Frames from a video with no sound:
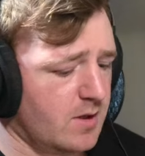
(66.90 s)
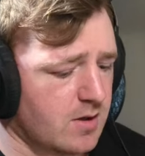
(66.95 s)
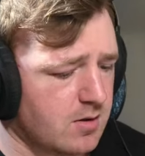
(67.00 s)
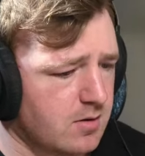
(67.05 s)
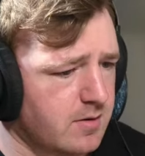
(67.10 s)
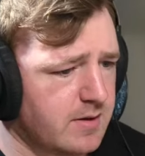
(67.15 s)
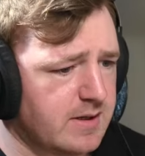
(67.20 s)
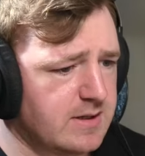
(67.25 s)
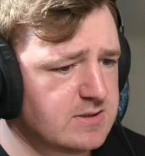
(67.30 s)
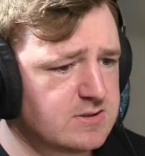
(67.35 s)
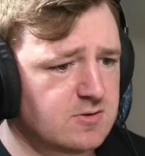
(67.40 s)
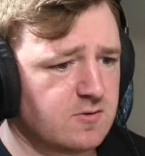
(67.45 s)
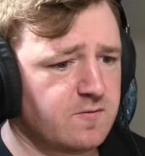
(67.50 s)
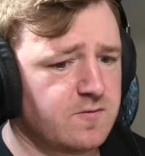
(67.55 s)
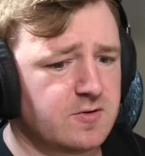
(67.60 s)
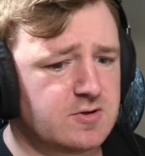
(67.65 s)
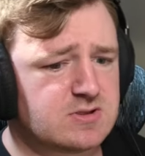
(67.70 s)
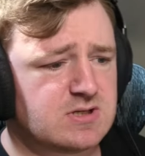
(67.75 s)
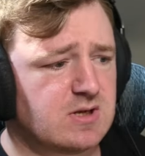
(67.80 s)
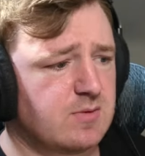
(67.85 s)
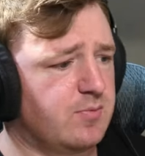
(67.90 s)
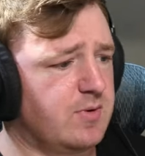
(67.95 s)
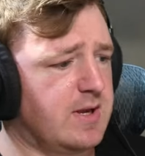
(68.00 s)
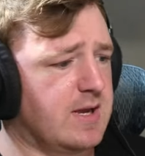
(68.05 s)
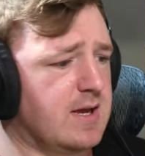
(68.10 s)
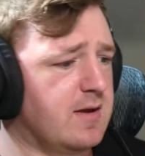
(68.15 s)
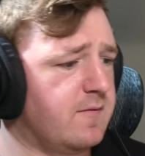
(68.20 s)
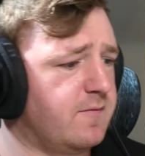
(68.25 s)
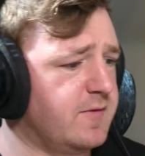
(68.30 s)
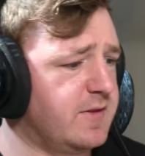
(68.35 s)
Alrighty, so first up we
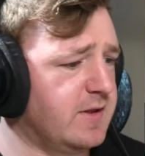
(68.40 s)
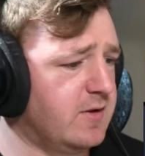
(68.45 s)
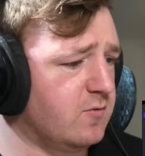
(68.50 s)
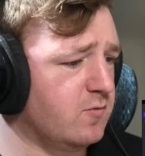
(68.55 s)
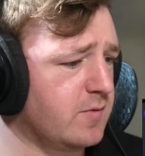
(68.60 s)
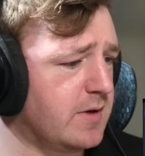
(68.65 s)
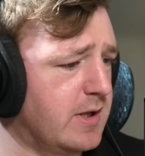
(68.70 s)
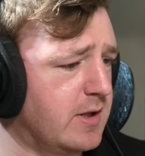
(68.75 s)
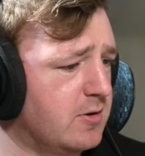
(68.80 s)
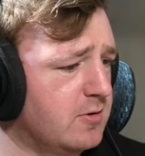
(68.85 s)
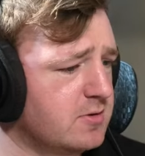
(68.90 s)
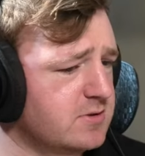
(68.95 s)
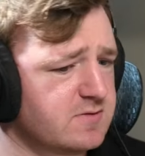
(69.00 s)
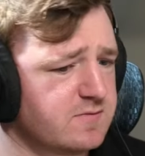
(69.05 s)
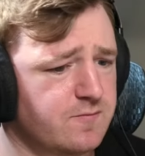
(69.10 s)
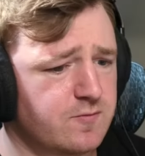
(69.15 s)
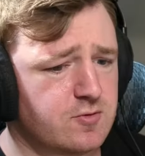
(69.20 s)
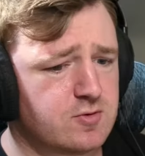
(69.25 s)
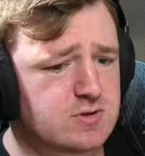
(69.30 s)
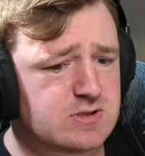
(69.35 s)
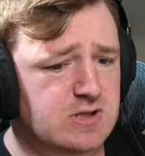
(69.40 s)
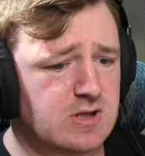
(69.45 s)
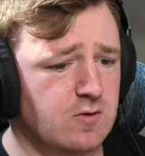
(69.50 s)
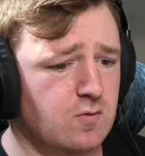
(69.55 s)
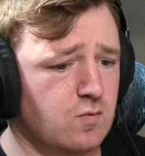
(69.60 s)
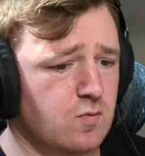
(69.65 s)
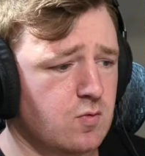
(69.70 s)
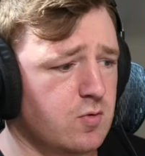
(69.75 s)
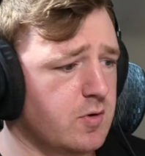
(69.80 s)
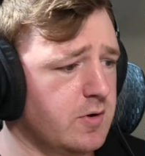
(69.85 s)
have the Raiders versus the
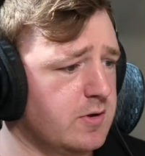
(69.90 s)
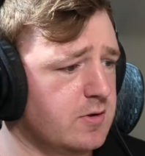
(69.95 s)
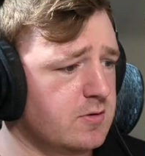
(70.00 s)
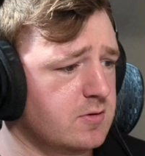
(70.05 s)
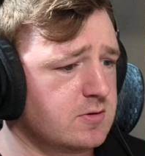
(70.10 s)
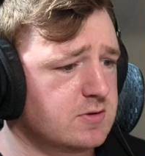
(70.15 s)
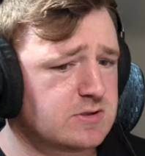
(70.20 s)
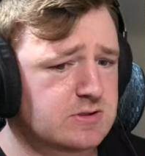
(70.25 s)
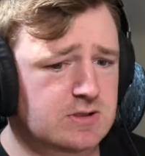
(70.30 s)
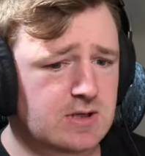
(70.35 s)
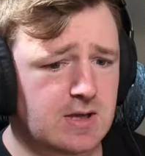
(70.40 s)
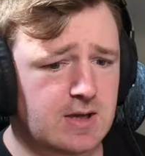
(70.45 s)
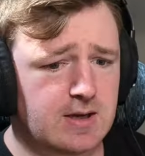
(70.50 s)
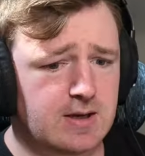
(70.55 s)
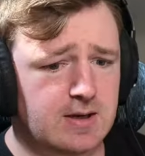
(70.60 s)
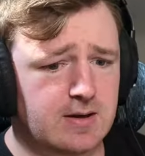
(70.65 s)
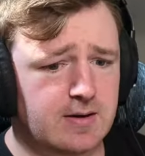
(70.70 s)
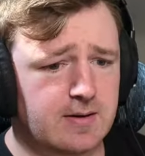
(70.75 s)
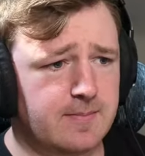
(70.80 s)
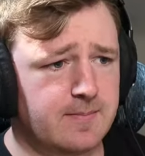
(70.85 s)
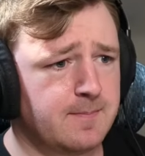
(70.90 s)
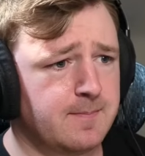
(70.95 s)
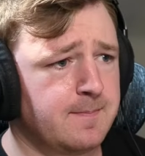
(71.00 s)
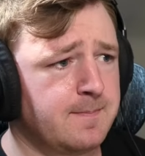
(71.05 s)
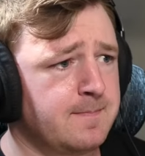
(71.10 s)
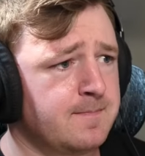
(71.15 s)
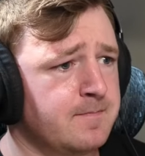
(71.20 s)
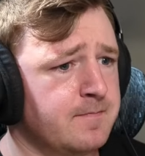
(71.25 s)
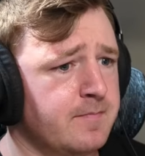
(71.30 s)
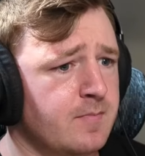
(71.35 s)
Warriors.
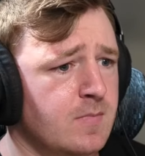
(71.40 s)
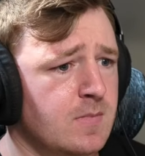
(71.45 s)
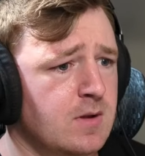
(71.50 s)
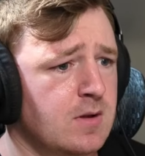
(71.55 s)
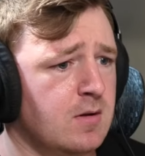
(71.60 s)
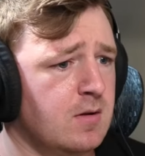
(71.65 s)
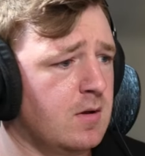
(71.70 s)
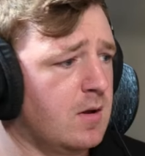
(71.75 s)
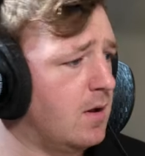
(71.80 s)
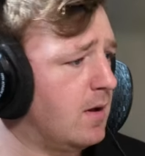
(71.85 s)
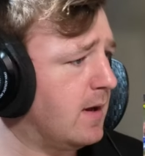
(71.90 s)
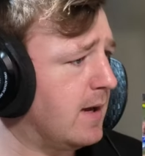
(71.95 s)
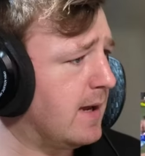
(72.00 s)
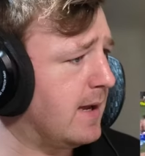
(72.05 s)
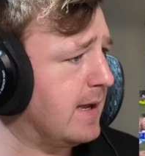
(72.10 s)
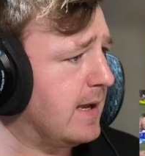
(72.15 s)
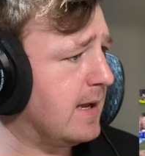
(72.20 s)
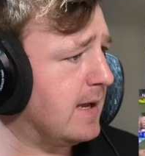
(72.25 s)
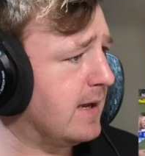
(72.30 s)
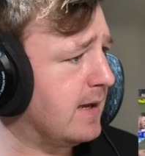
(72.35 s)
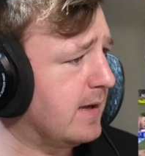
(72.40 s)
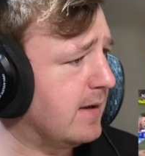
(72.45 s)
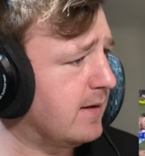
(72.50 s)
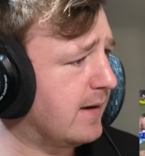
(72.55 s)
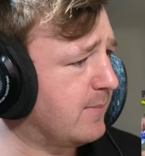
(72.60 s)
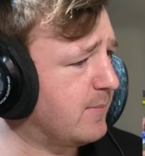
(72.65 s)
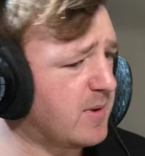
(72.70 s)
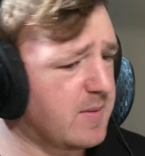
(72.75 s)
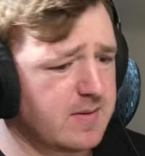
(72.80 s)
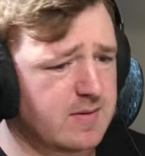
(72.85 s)
Um, I
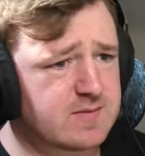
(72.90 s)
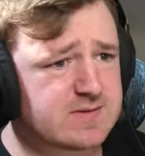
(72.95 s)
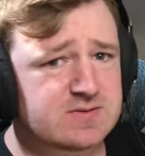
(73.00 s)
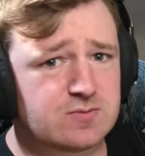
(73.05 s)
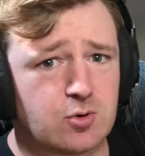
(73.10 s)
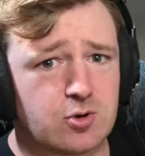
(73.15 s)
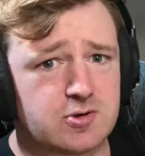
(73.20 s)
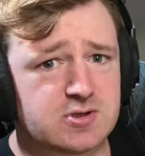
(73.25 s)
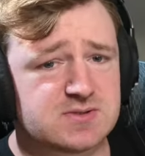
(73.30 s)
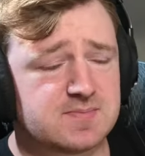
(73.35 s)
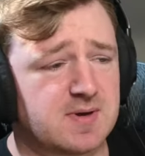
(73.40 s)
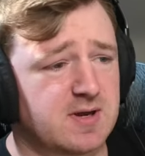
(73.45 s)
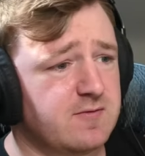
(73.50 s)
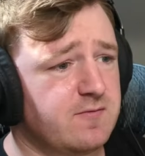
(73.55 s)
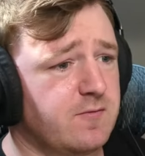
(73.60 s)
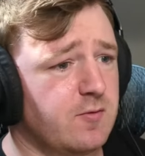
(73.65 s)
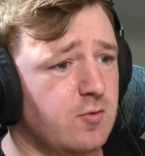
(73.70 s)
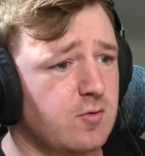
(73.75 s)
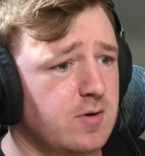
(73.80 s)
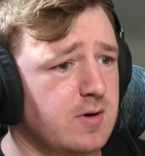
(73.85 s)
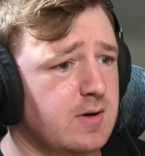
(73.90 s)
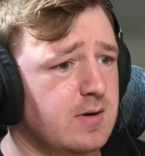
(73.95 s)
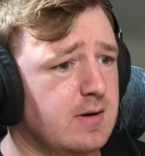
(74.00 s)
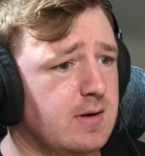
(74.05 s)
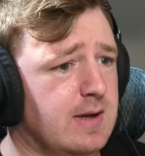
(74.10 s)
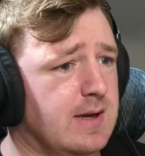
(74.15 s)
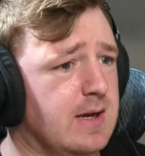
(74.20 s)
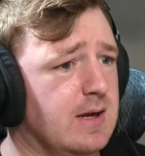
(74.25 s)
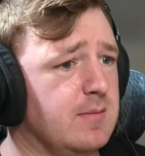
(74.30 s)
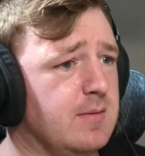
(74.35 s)
had my pick was Warriors by
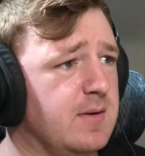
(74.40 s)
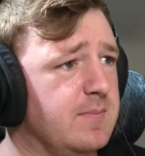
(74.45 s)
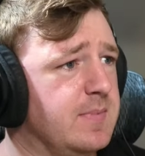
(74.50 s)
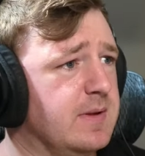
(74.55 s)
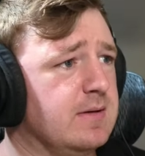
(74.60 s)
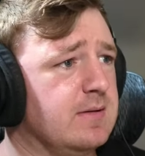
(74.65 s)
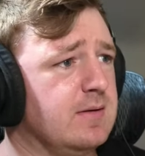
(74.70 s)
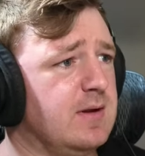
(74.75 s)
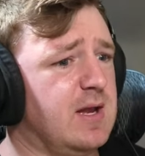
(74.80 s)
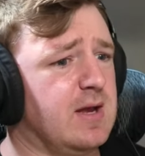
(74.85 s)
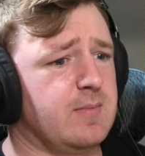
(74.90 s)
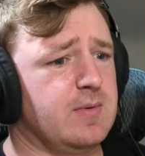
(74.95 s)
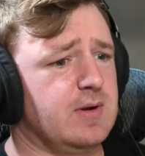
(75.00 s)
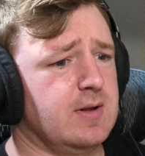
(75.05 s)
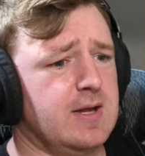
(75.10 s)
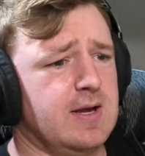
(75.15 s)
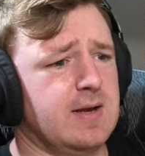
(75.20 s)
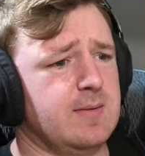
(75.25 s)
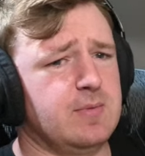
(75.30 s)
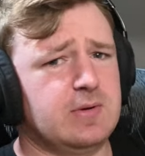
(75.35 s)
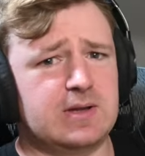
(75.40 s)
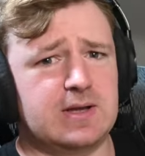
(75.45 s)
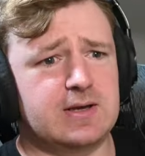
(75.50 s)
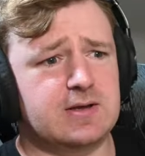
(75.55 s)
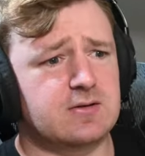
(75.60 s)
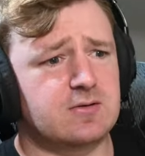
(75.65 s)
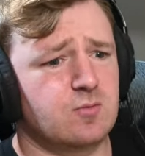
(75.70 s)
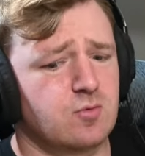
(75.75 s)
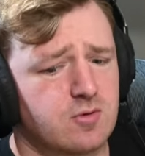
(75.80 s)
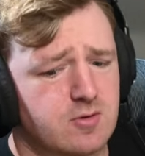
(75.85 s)
four. Um, I've been yeah, I've been I've been
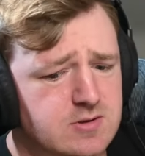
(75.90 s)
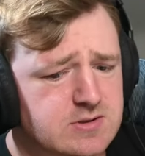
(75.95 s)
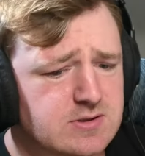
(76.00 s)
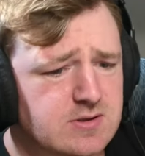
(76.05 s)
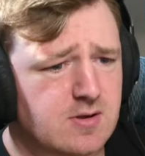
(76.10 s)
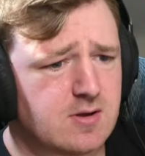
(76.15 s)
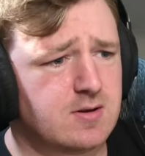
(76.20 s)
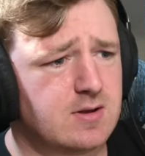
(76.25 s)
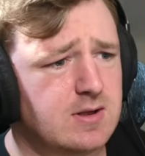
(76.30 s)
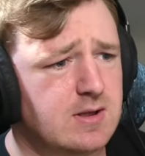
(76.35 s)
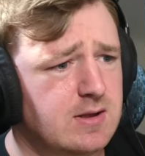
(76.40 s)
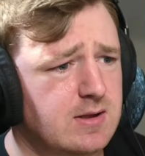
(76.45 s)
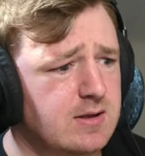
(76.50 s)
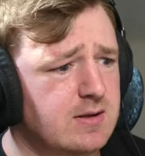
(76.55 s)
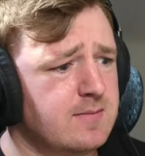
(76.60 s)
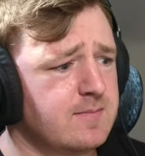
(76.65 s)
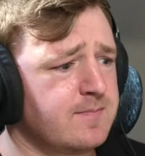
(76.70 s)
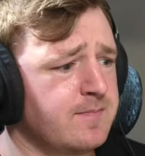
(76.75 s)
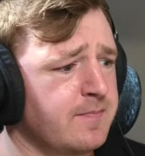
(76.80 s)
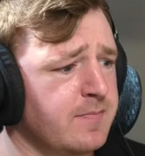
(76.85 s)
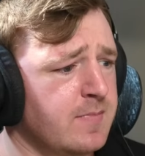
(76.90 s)
liking the Warriors a lot lately.